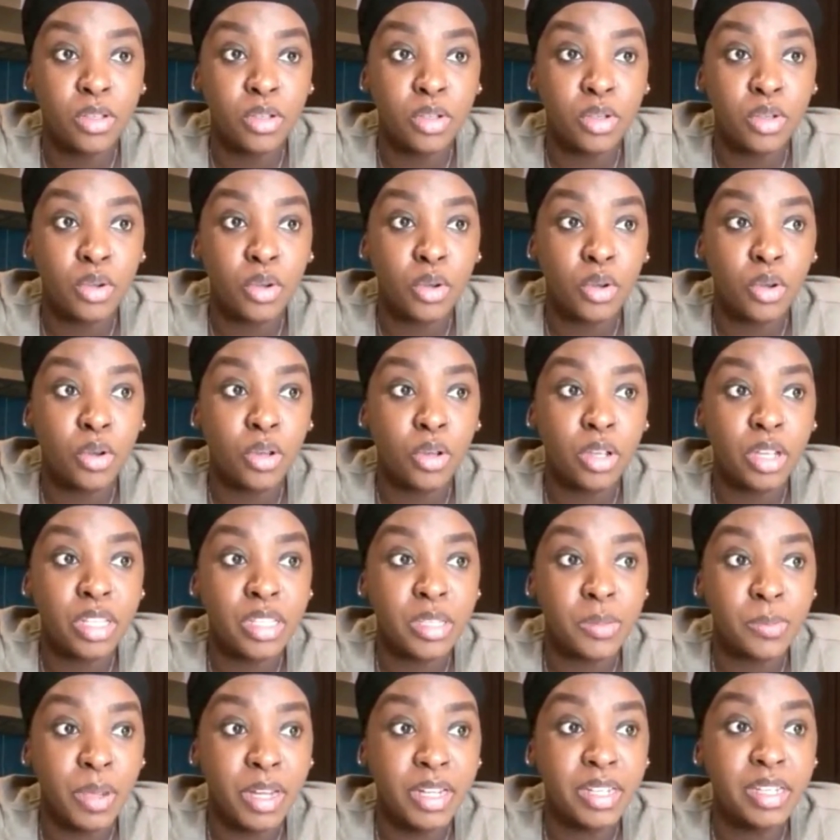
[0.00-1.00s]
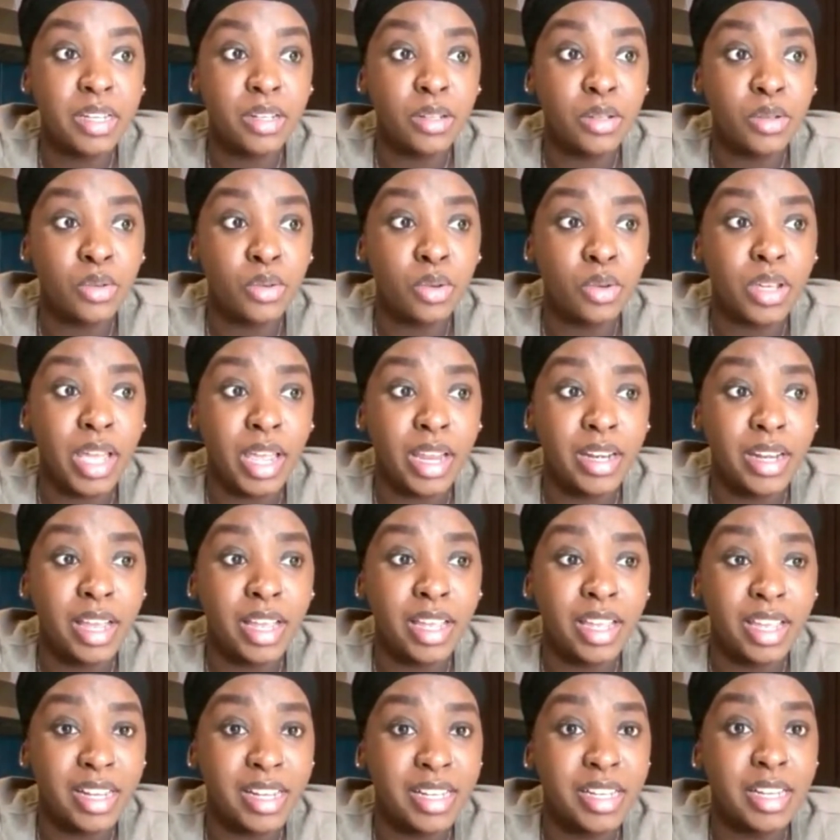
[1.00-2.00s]
So it's better to kind
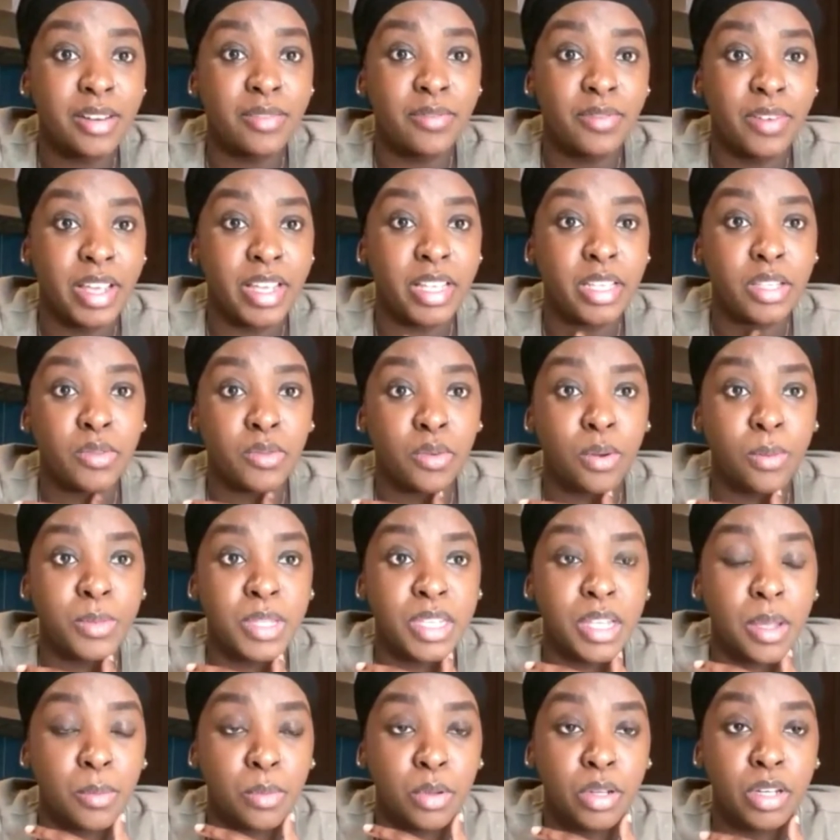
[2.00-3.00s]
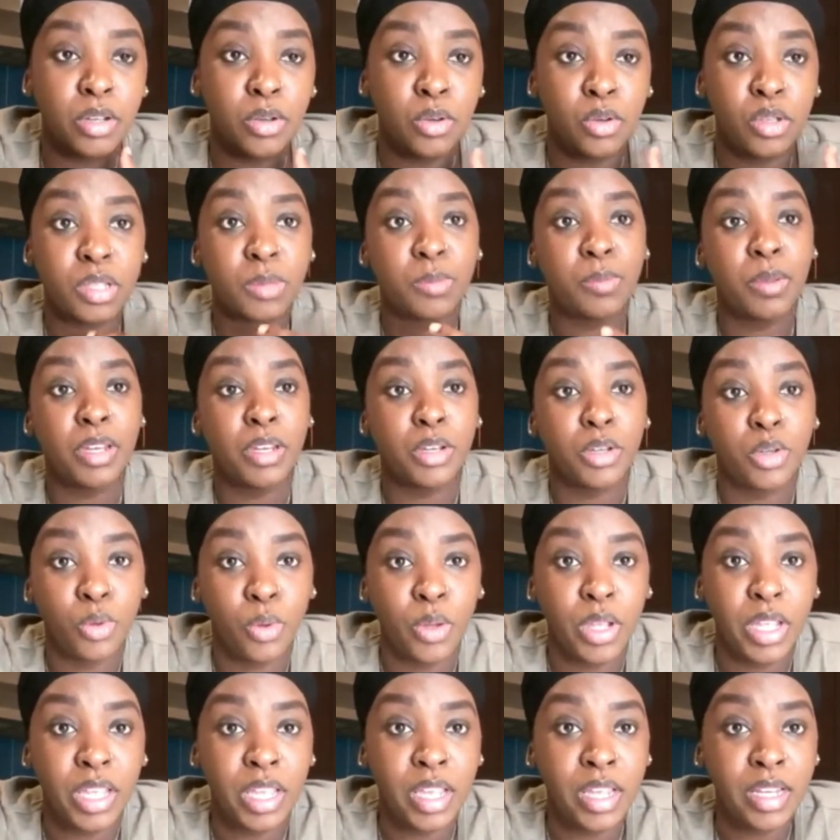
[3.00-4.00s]
of get advice from somebody who's been
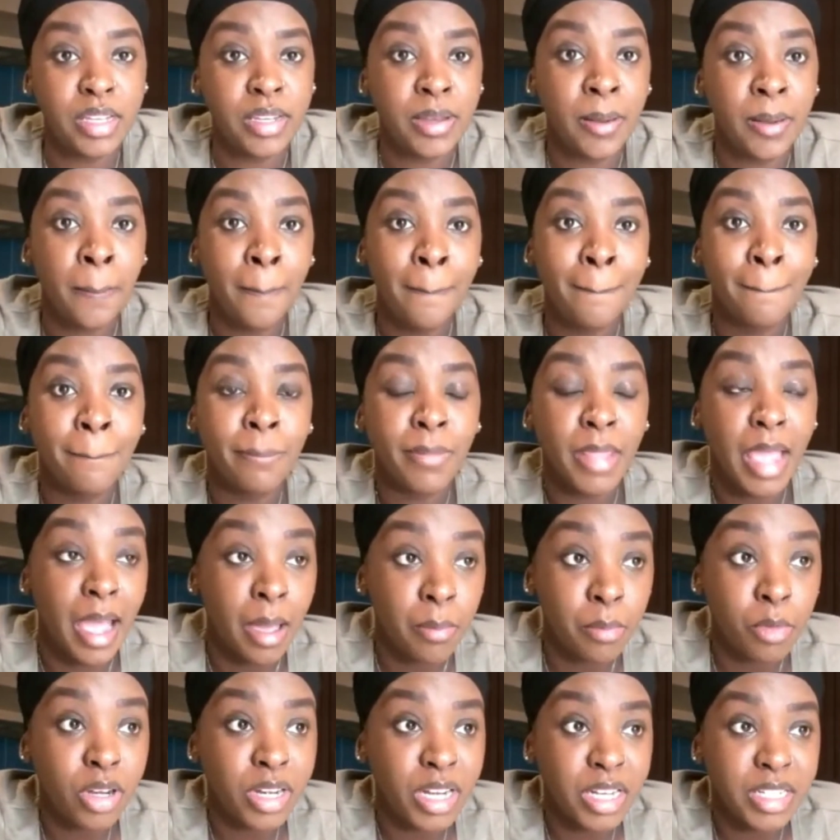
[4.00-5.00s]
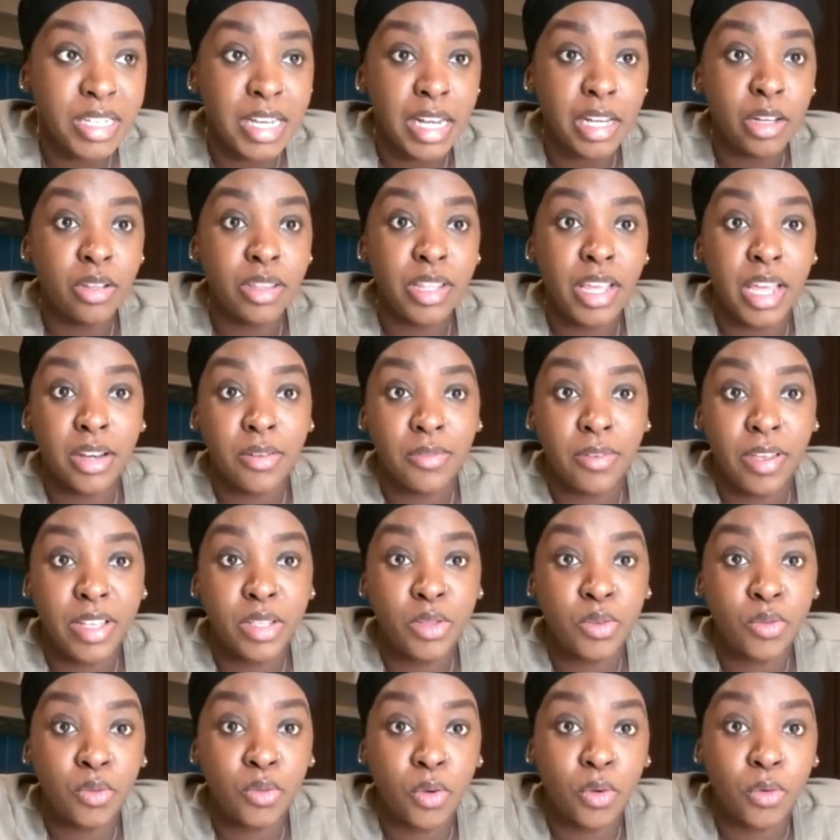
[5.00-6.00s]
doing it. I'm going to tell you the
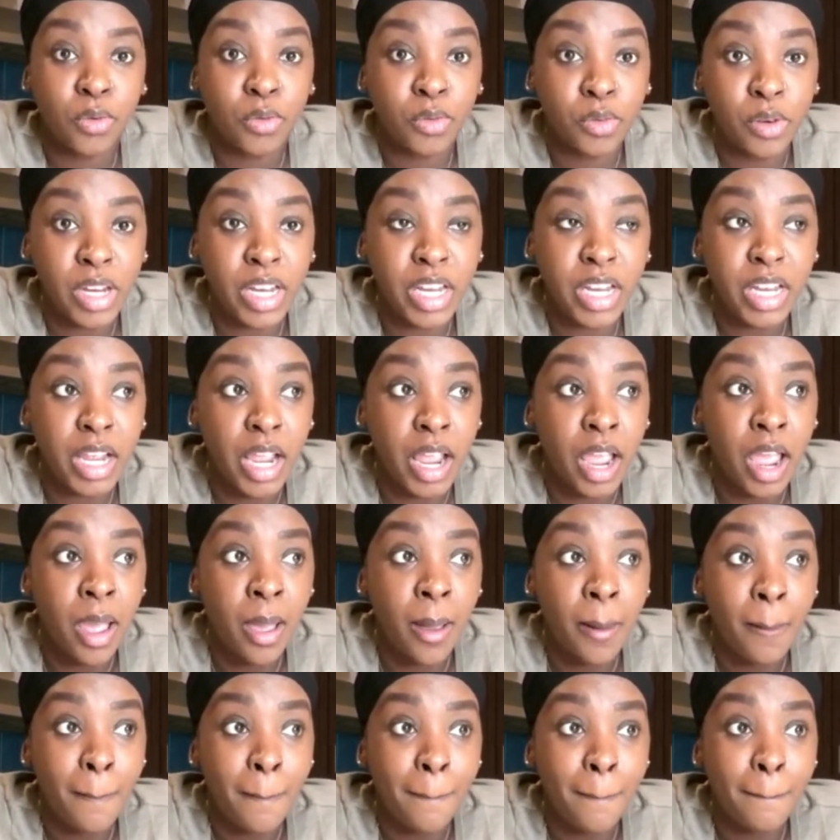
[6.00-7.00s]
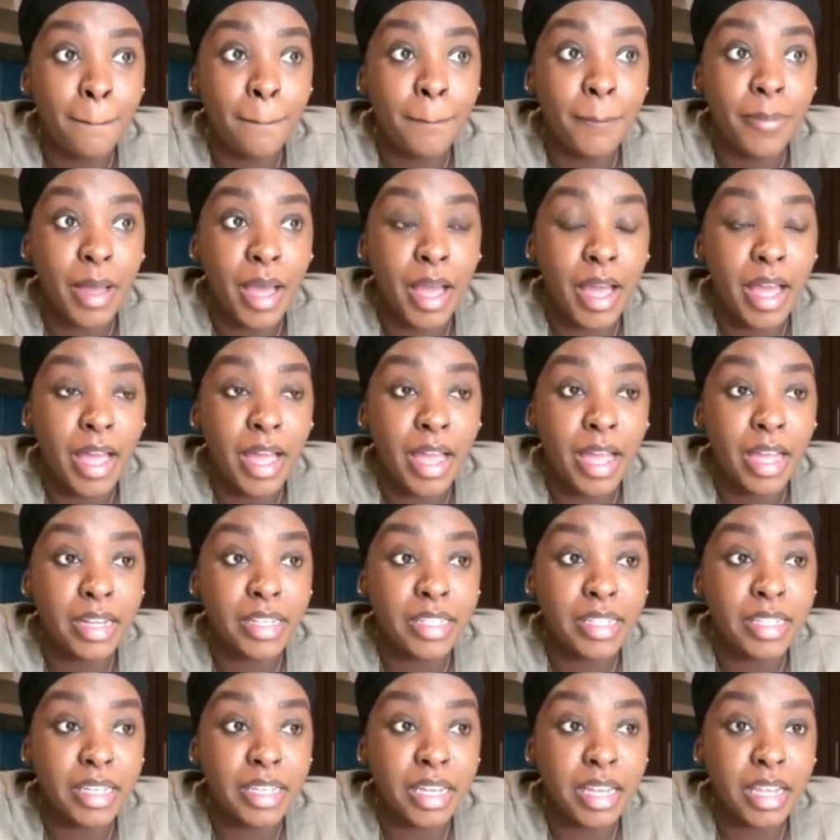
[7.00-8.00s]
advice for free,
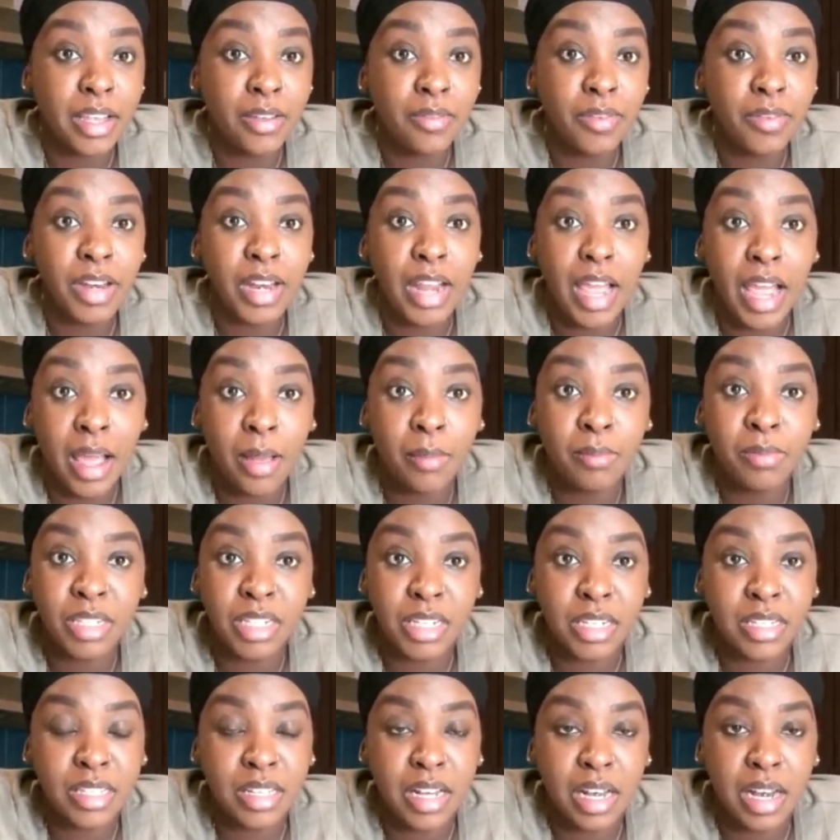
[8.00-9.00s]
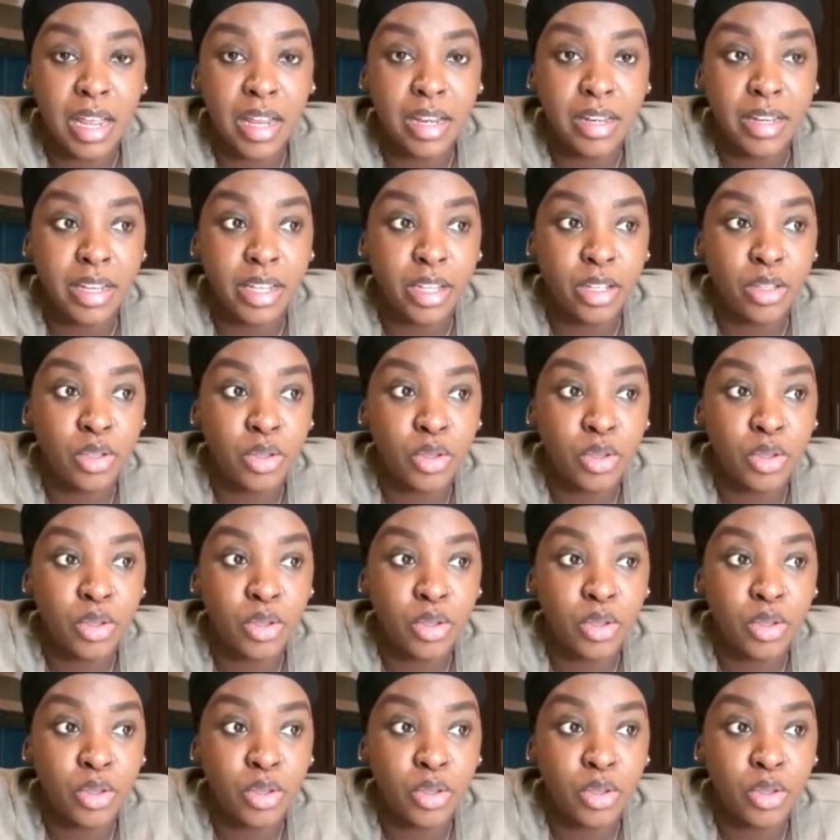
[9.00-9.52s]
but even I'm just learning.